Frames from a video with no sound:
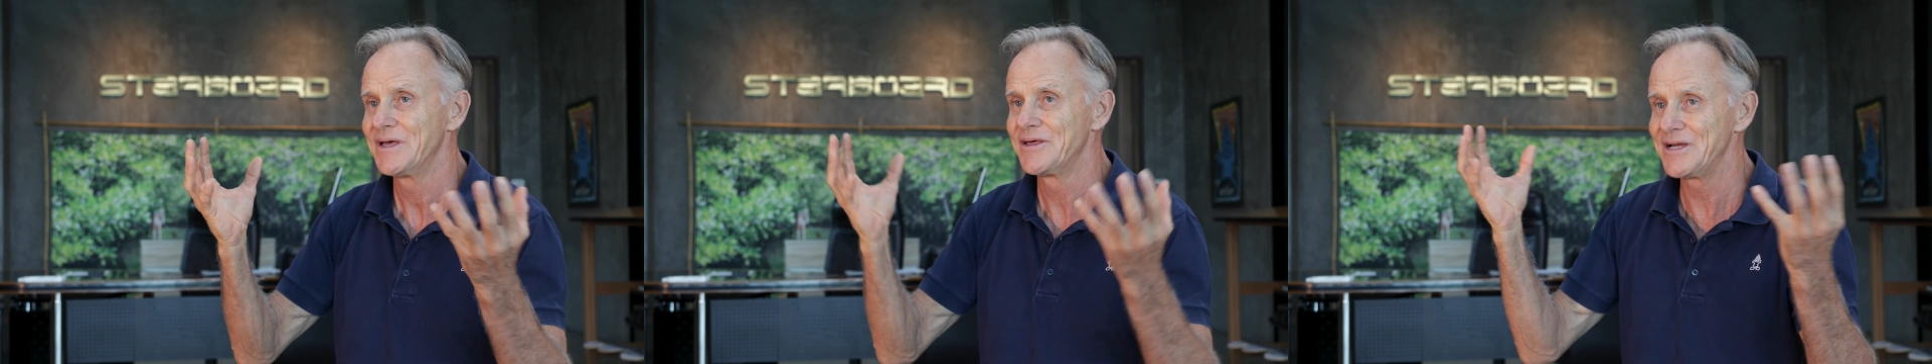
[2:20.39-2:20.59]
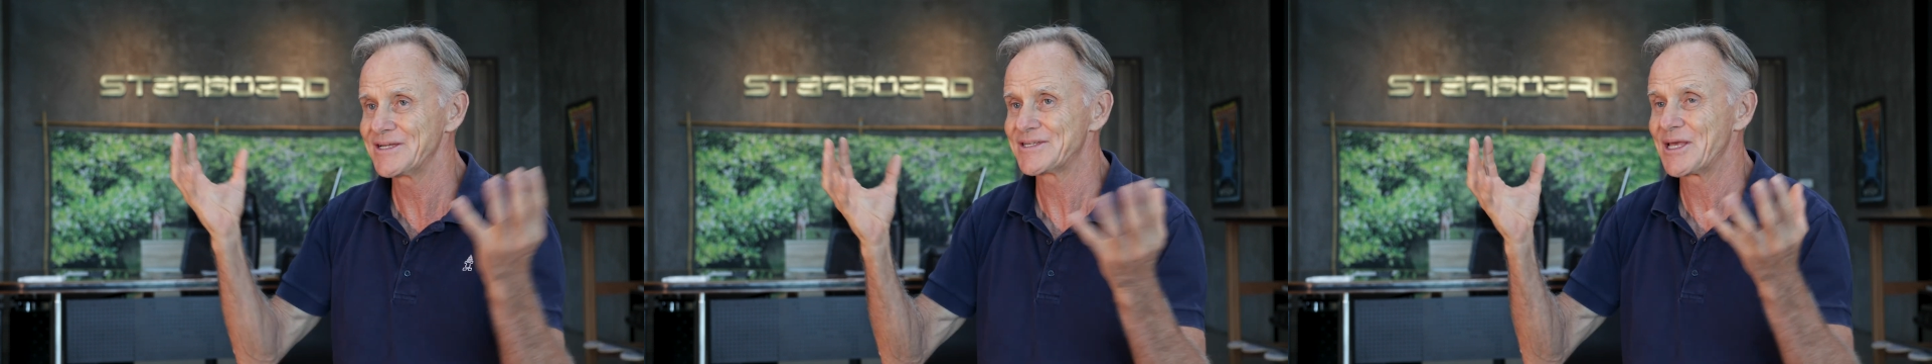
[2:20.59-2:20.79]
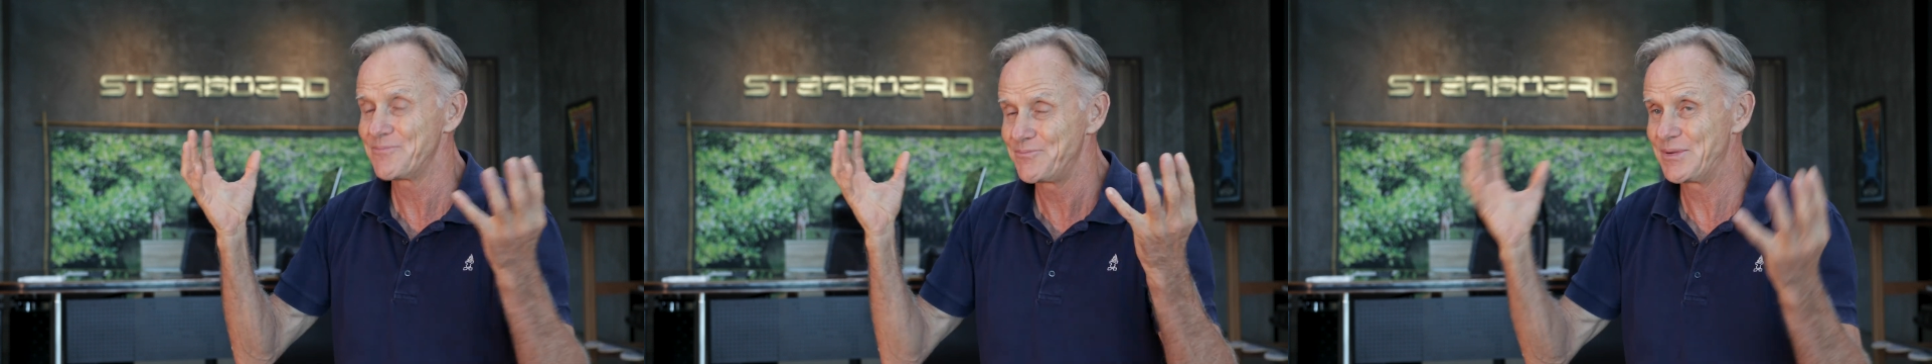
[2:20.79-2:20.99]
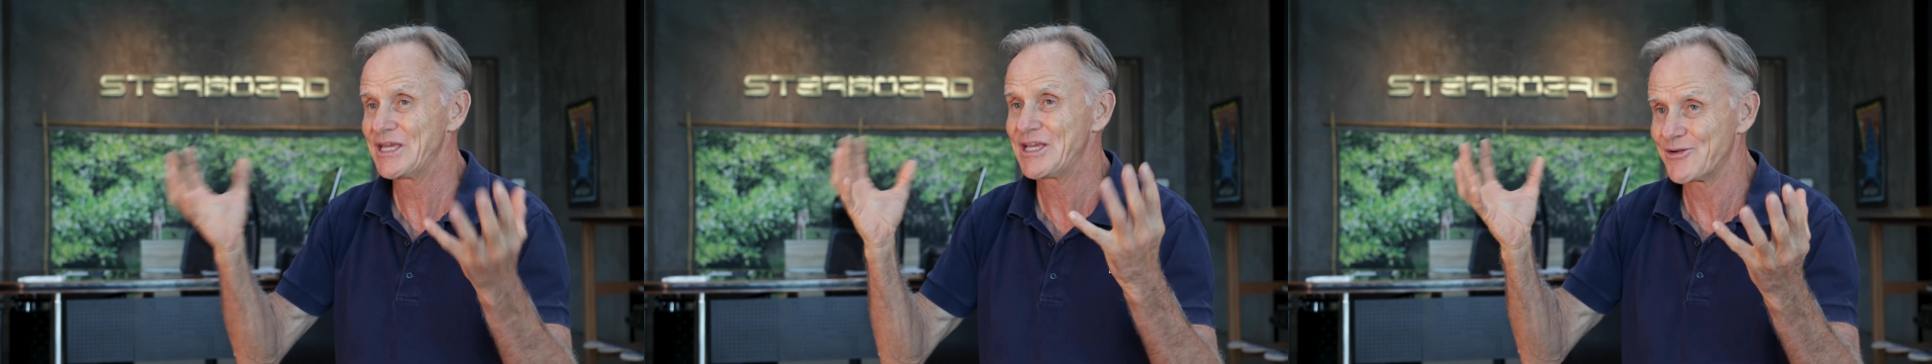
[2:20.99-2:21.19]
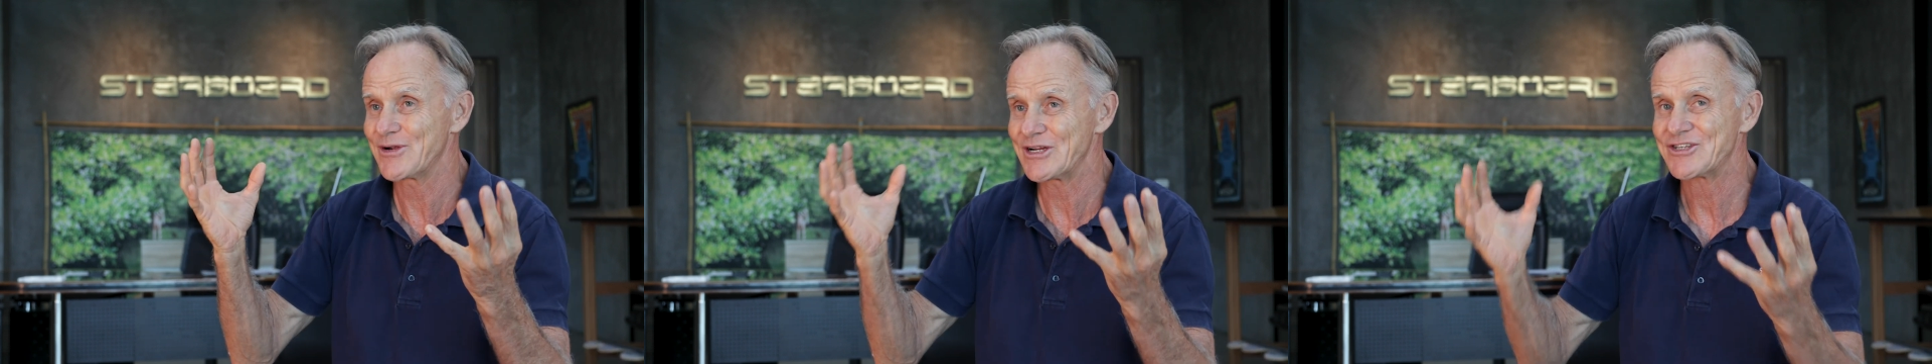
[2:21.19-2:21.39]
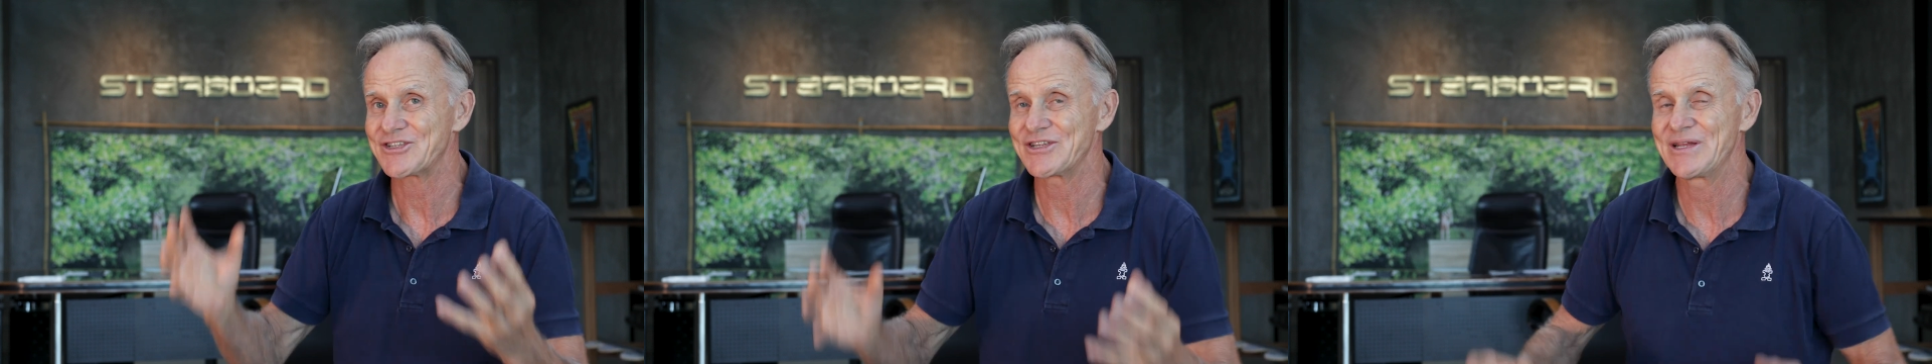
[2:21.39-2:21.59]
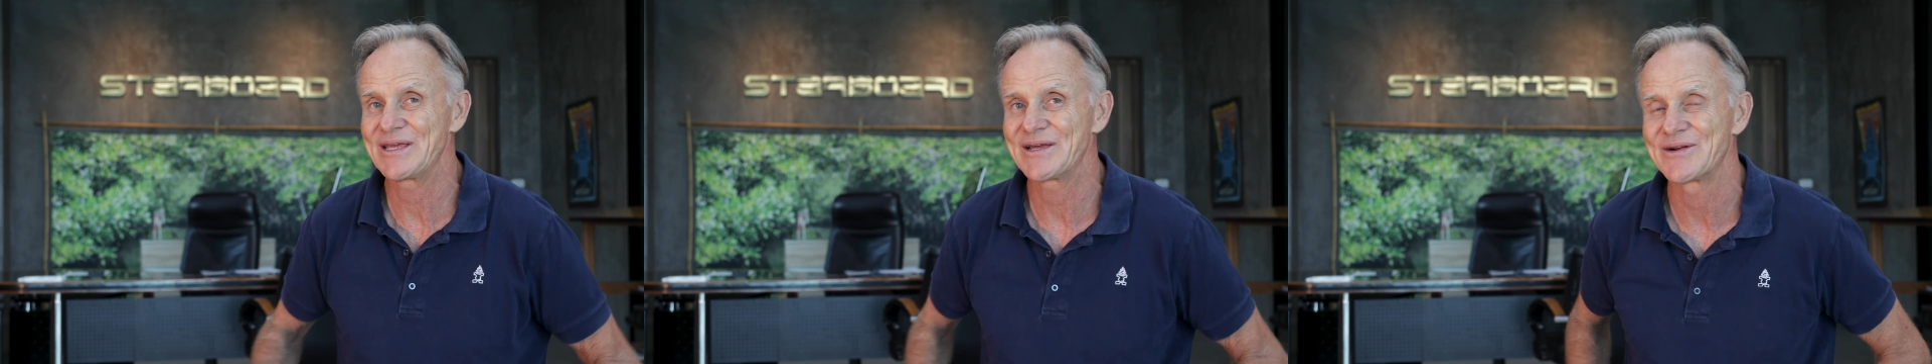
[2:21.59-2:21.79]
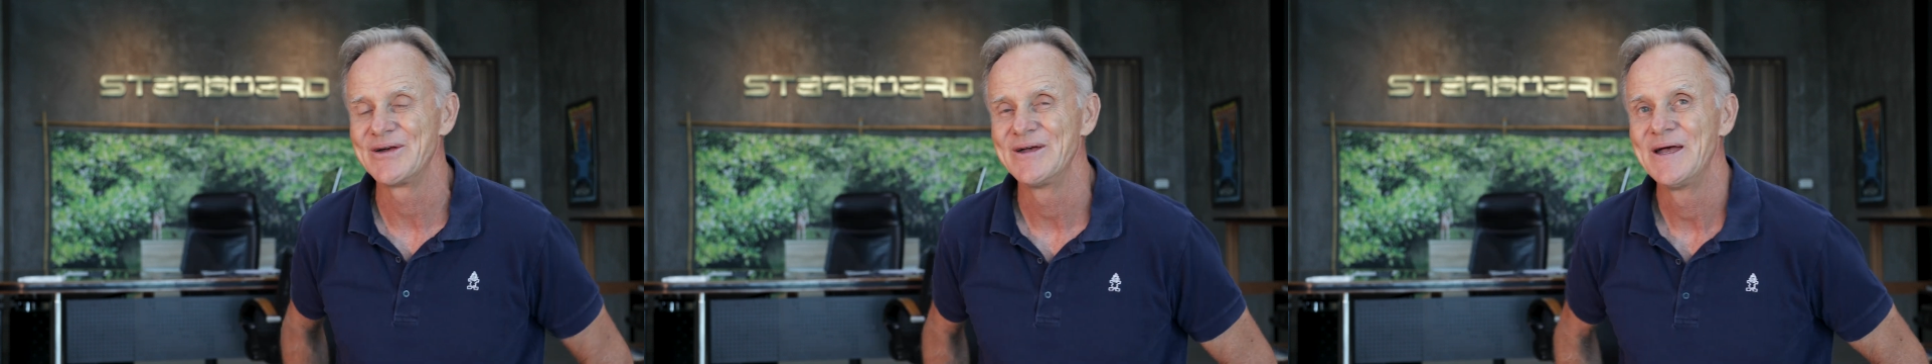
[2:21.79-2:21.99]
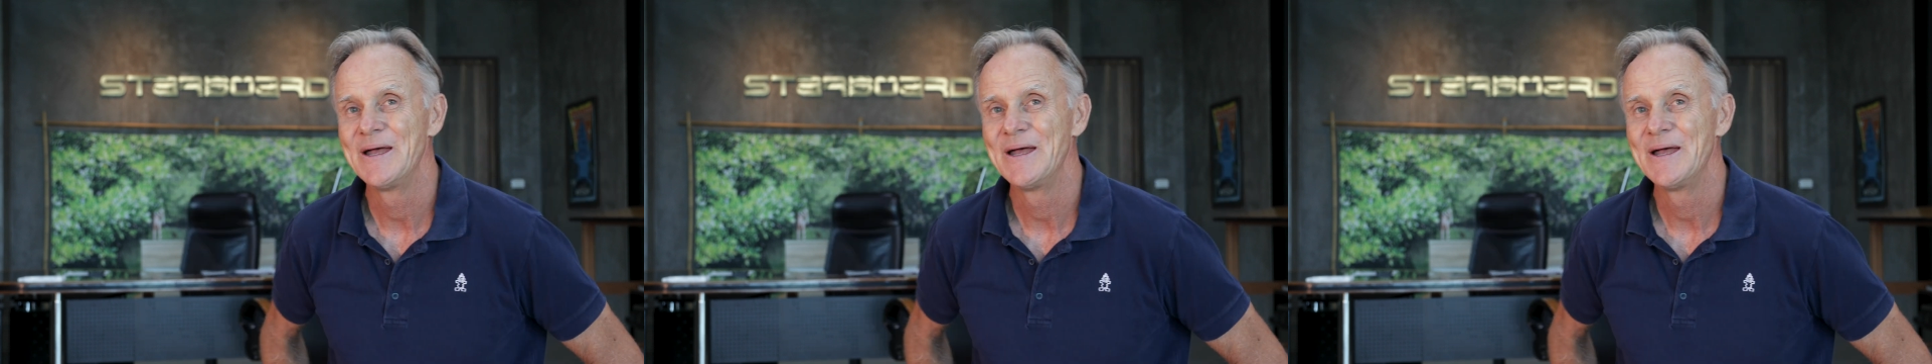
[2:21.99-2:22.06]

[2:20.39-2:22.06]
there's a big question here.